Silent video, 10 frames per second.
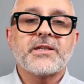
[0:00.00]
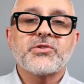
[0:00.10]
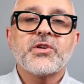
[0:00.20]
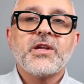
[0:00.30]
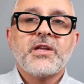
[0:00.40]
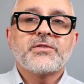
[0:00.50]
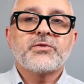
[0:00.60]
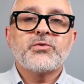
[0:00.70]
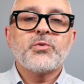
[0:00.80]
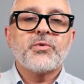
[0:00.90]
touch. So
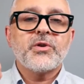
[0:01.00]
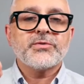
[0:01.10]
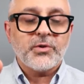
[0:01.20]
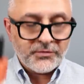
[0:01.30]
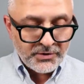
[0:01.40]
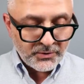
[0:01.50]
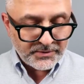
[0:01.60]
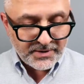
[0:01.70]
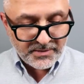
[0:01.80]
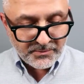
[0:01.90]
tuberose
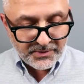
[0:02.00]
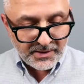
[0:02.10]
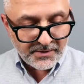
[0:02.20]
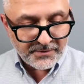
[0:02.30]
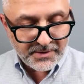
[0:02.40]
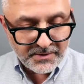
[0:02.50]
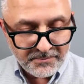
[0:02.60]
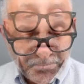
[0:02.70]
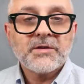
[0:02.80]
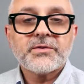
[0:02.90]
overdose at number 11.
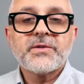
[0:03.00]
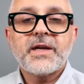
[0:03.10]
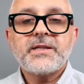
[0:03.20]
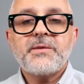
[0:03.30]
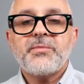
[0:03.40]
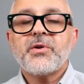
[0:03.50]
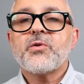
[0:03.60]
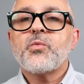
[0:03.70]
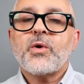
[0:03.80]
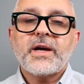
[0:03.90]
So 90
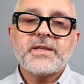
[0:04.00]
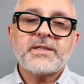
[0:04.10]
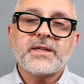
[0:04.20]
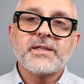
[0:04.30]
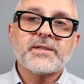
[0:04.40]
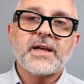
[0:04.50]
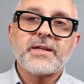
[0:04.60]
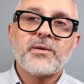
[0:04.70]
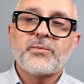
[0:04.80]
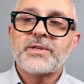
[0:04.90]
pure white is
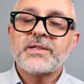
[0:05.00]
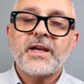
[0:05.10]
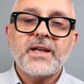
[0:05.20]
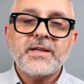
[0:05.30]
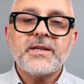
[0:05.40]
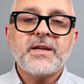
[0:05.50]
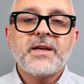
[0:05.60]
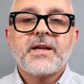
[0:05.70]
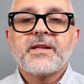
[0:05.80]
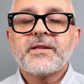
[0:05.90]
at number 10.
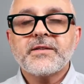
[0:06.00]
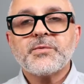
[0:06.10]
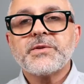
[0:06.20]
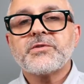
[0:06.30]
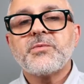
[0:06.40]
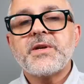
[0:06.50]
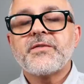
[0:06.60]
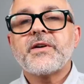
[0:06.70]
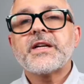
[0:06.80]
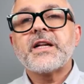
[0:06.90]
This one's to me a
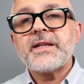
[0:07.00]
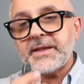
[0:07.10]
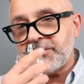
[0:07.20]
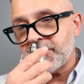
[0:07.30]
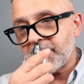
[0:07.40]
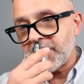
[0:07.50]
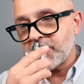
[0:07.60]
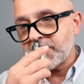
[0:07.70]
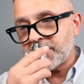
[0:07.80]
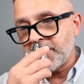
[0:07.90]
very clean
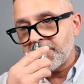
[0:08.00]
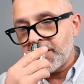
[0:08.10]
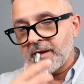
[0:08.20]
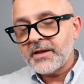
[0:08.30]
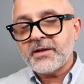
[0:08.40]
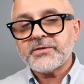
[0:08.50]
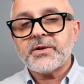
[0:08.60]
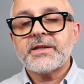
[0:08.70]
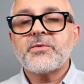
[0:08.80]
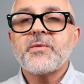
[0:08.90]
fragrance. It also
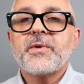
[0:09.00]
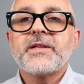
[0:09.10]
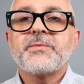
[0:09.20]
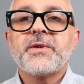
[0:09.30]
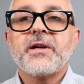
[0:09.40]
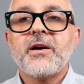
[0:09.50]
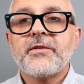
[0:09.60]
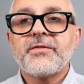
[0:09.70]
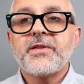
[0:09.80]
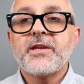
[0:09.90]
kind of reminds me
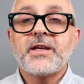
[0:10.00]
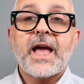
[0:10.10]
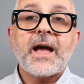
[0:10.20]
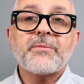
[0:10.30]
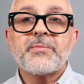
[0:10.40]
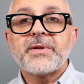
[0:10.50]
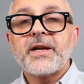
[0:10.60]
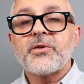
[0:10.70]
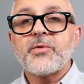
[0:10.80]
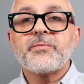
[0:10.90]
of the Gap
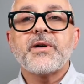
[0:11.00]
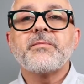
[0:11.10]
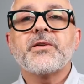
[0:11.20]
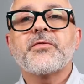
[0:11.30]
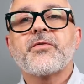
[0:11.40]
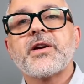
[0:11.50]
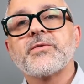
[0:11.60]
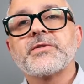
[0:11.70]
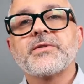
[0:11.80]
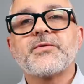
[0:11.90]
Banana Republic
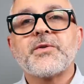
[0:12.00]
fragrances